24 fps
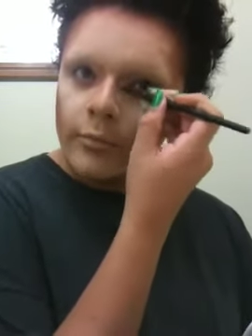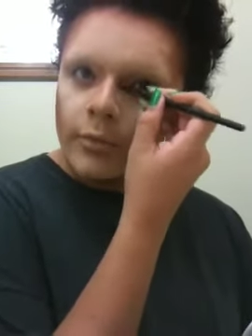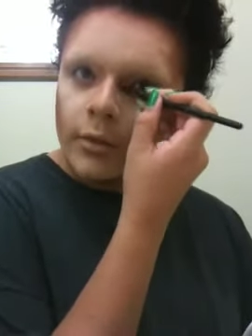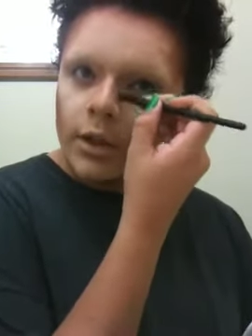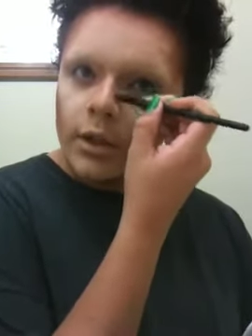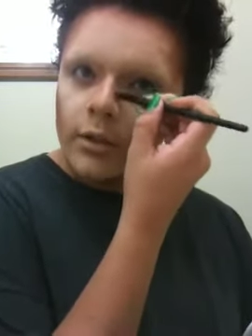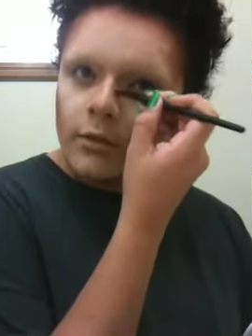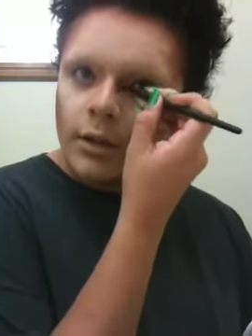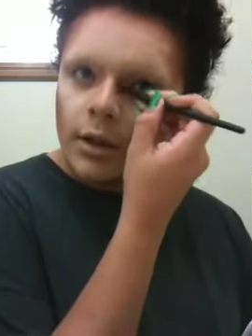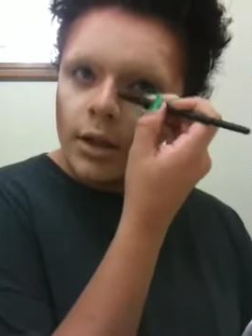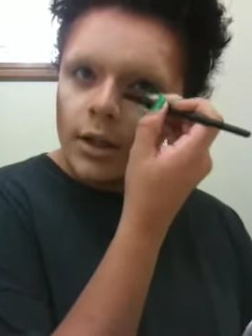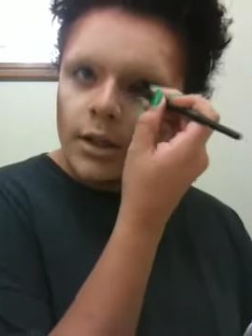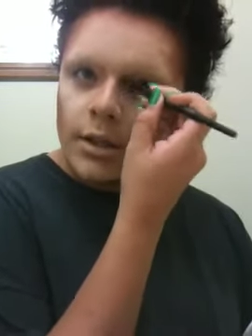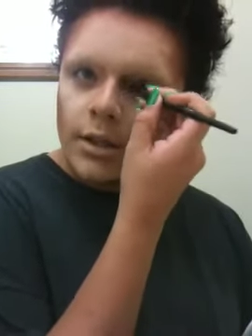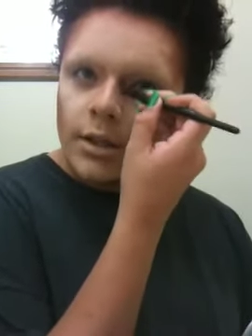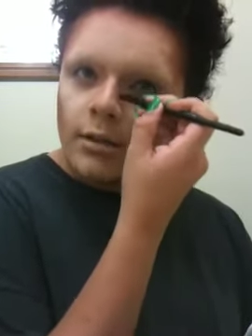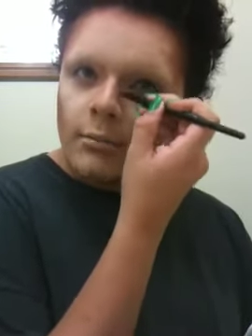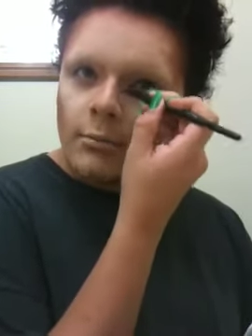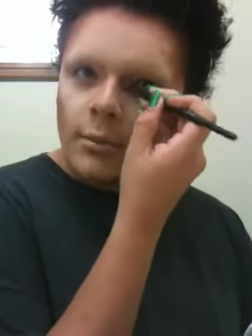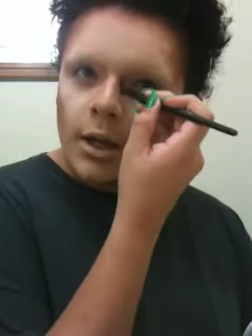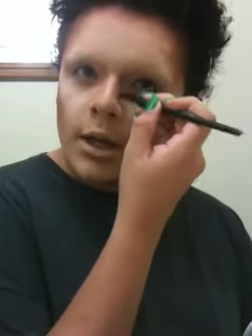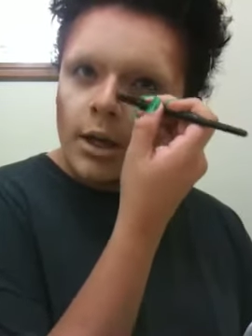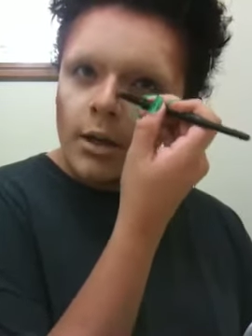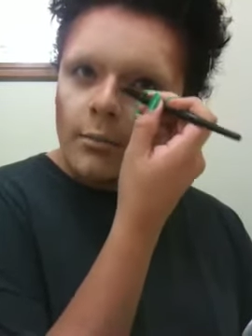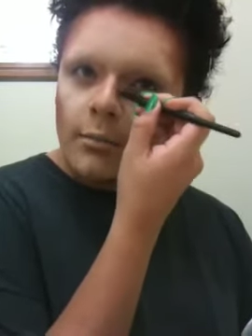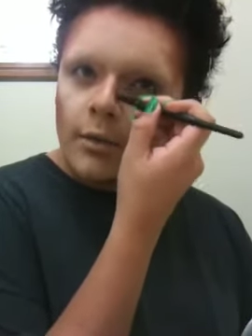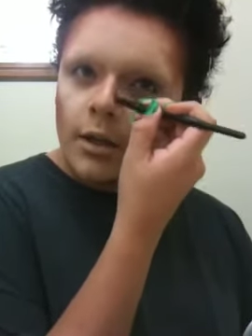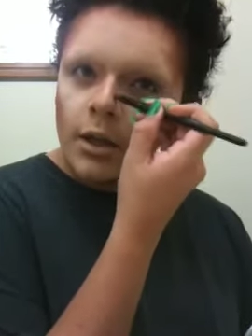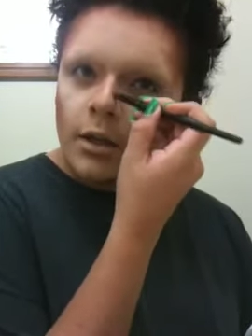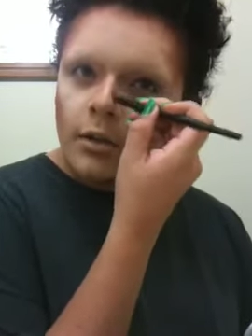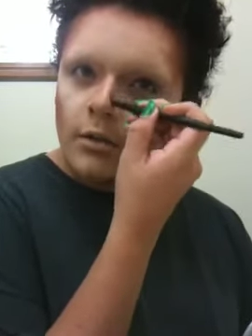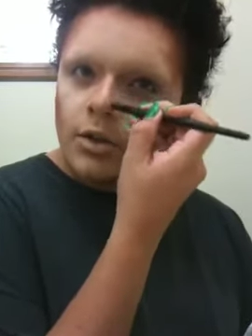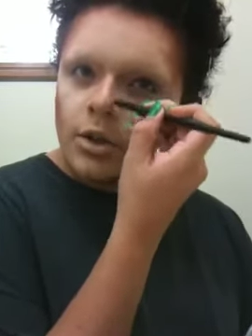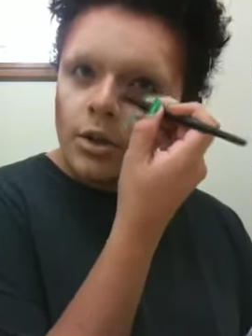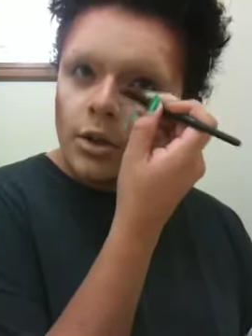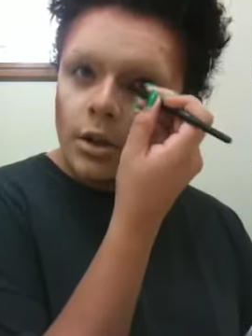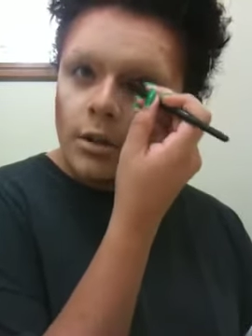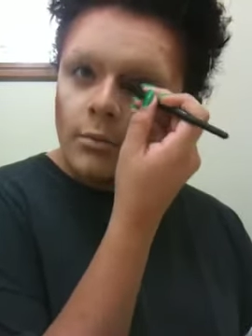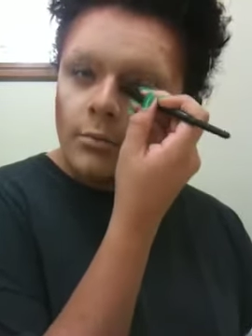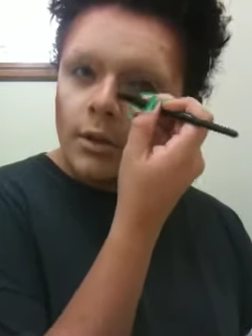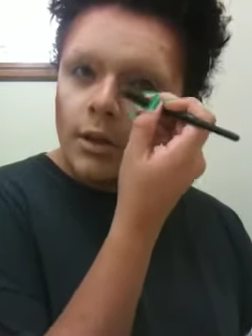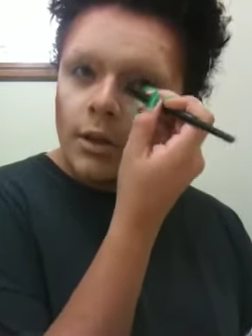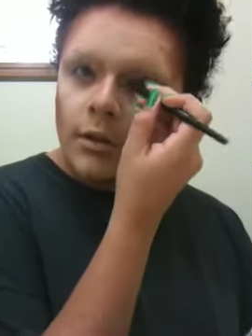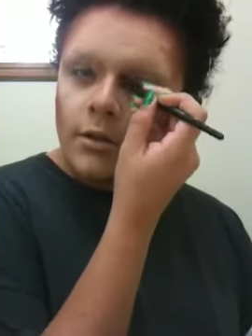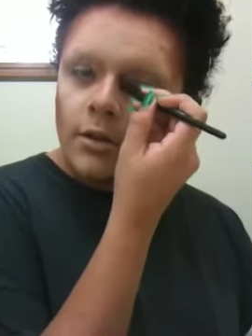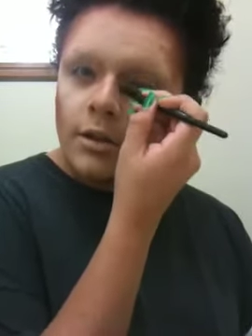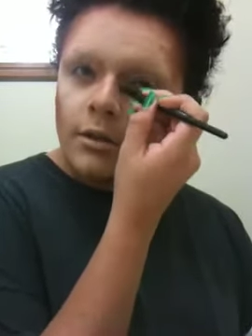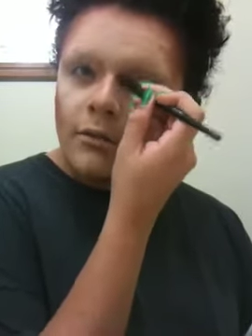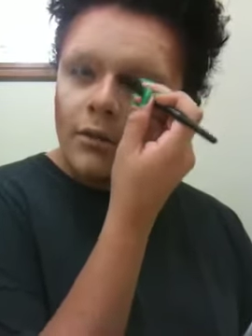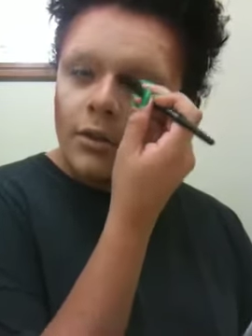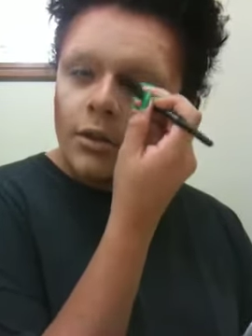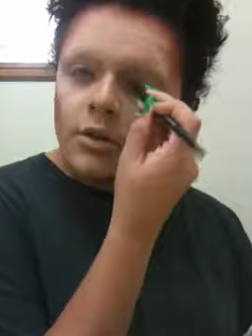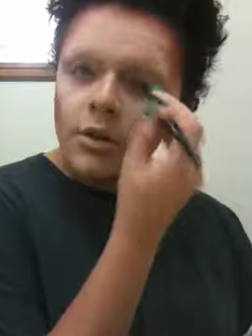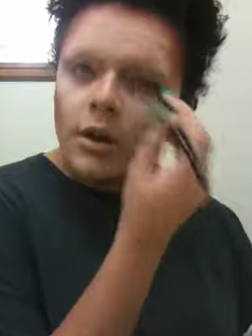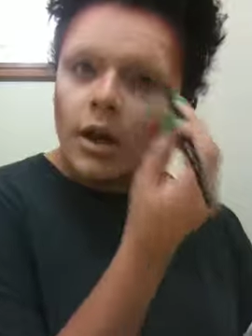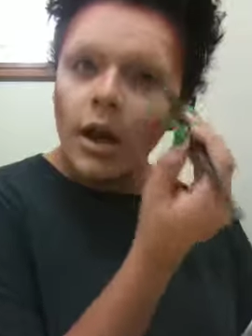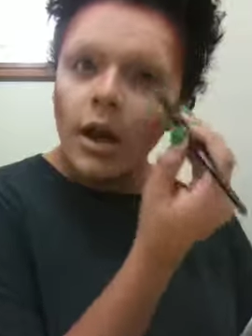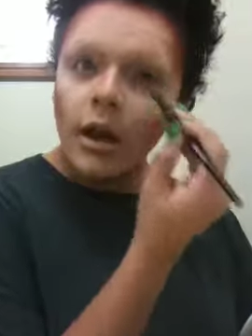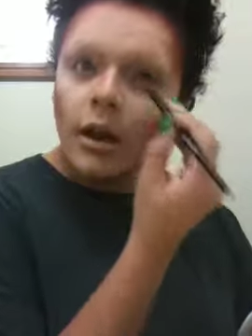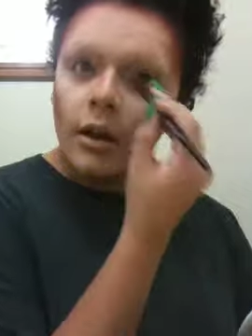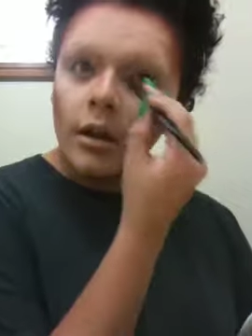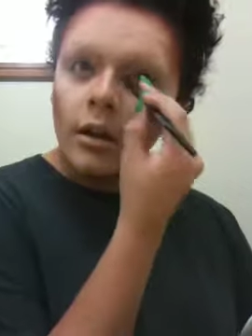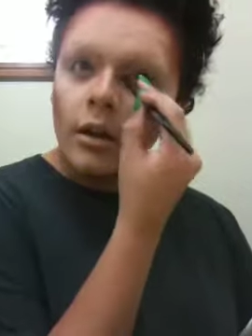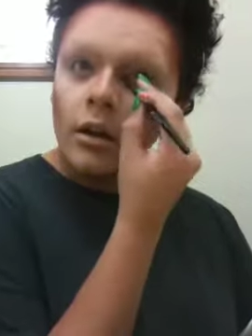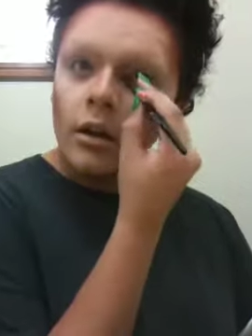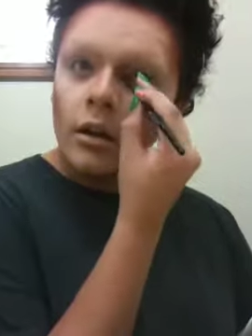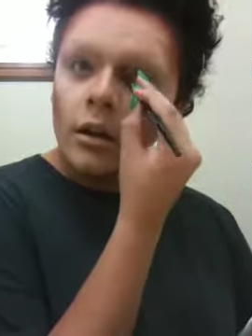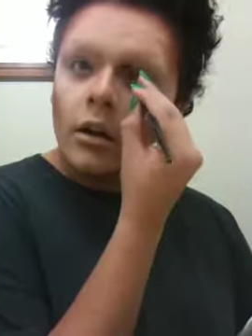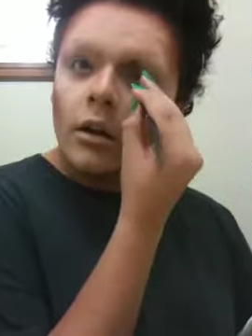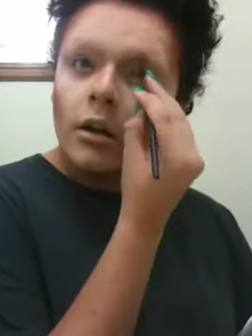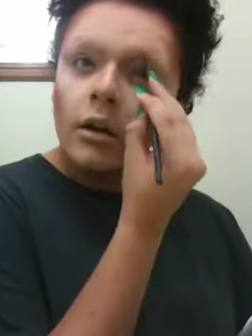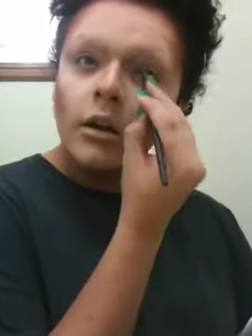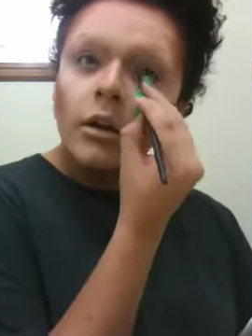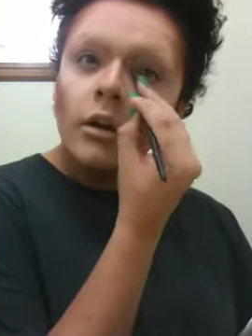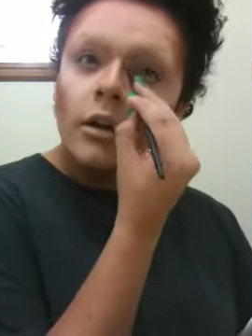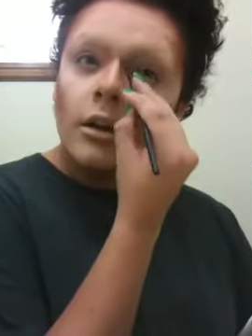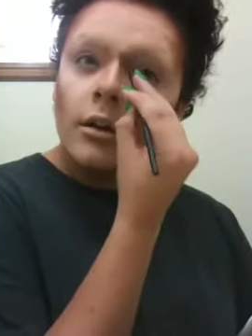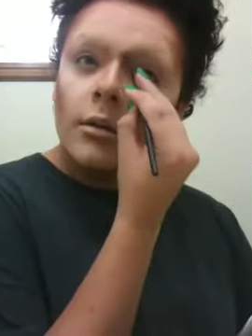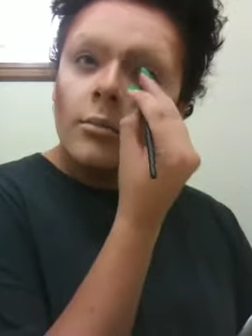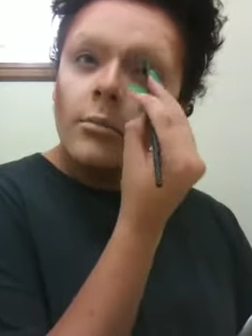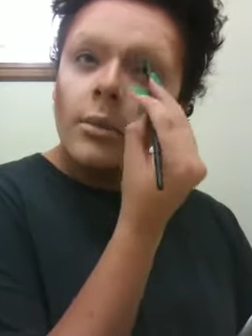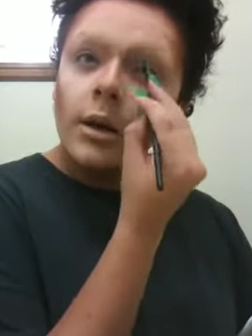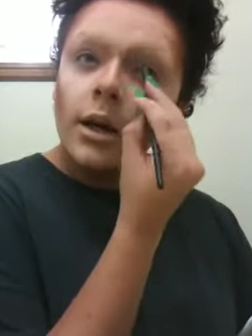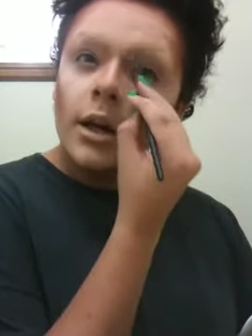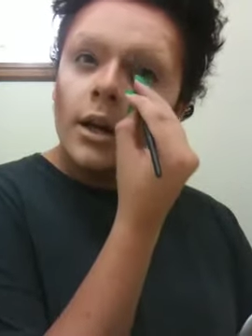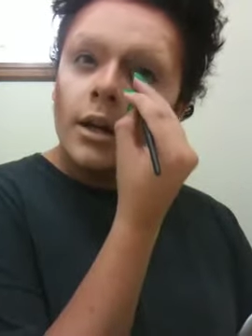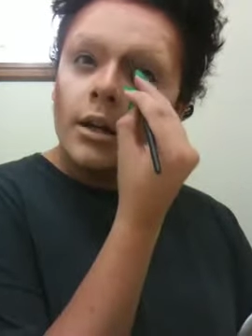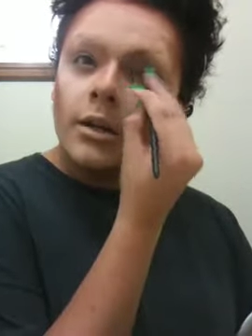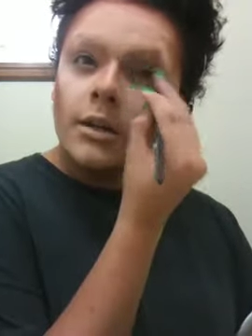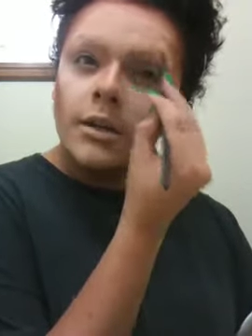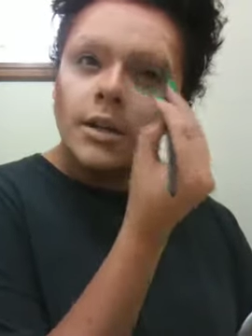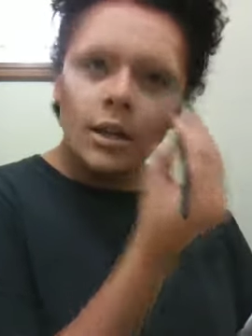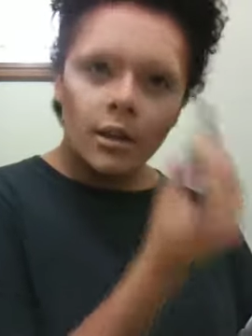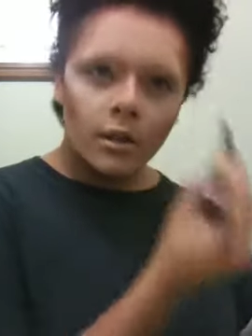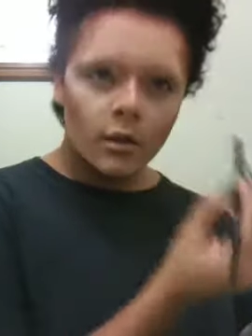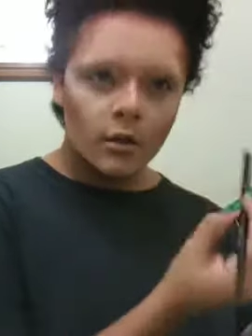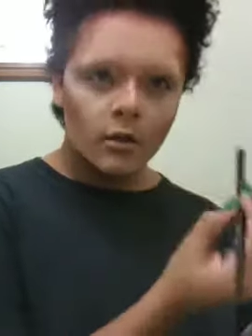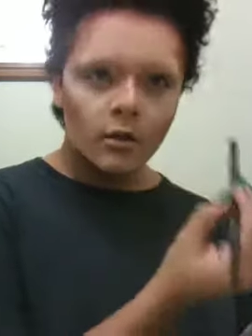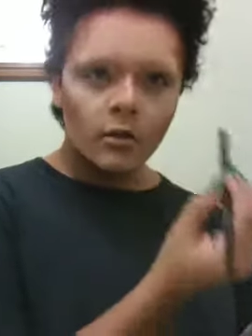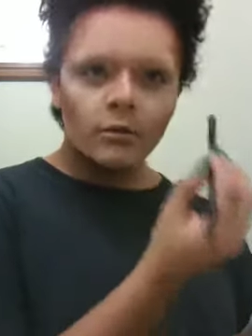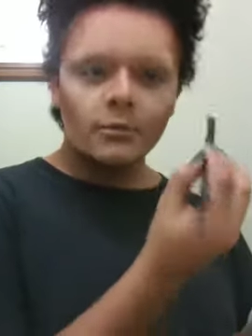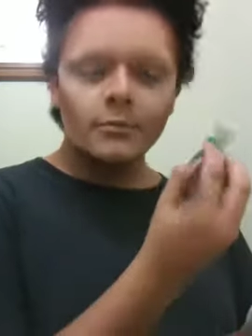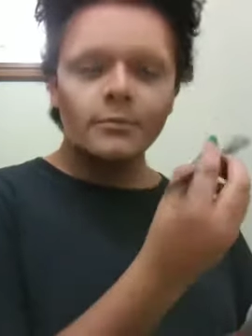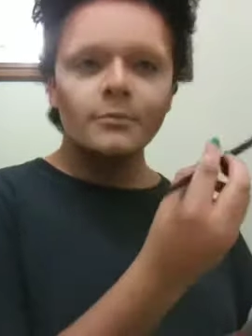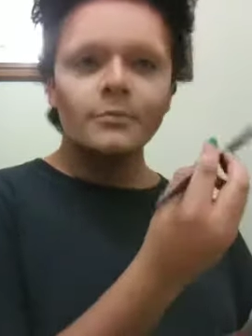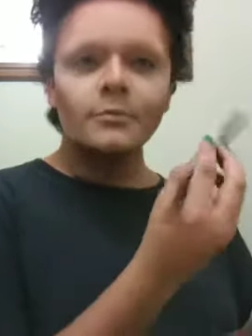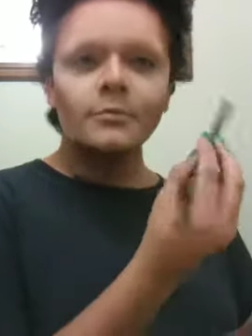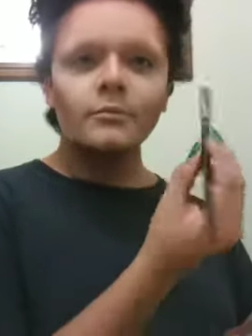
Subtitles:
This really isn't the makeup that you should be using for drag, but until